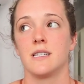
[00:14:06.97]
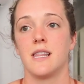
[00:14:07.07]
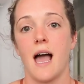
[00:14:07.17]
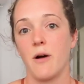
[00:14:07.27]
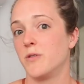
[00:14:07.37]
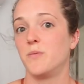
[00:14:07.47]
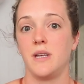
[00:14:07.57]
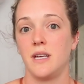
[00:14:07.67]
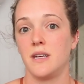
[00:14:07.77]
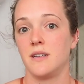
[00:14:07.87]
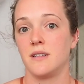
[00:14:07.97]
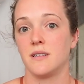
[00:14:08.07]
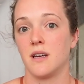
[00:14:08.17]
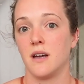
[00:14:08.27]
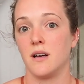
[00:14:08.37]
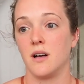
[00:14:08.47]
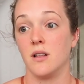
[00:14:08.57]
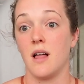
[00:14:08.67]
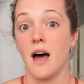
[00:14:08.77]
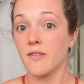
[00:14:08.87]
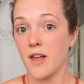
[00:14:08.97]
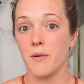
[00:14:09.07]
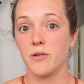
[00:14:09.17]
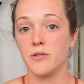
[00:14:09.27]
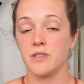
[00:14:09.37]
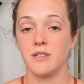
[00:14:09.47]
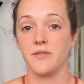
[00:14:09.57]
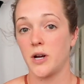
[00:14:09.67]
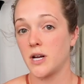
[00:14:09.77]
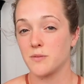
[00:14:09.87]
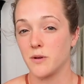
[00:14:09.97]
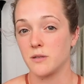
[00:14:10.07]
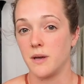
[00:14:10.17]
that would be a lot of chemicals in a very small